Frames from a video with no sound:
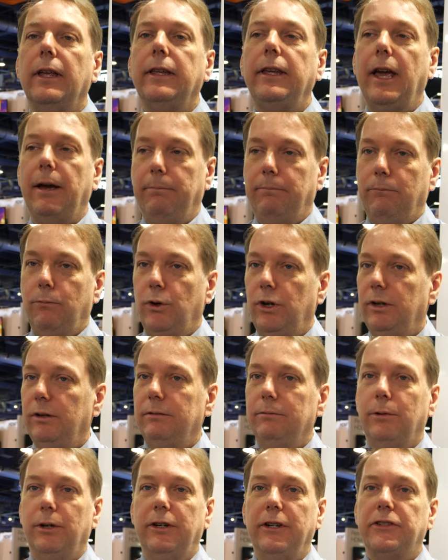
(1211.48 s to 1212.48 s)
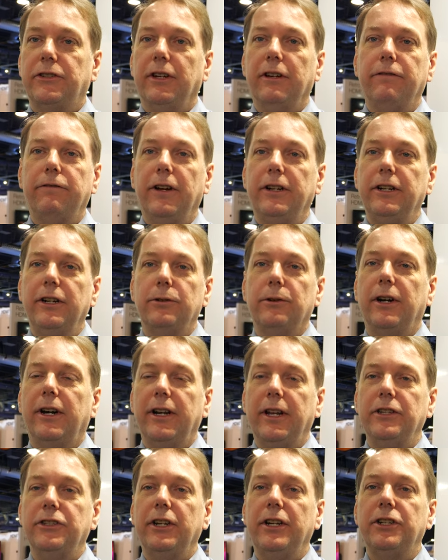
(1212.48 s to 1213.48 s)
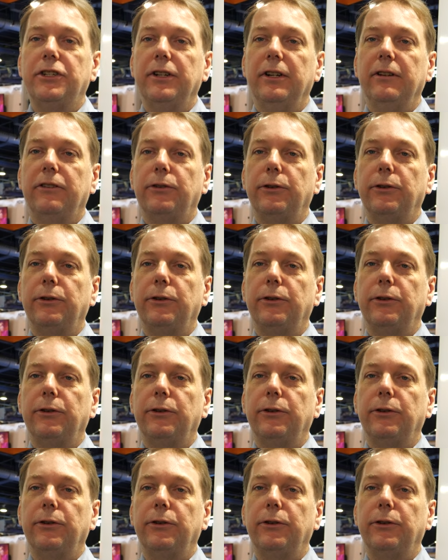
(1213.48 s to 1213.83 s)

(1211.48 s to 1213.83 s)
Yeah, we're a self-funded organization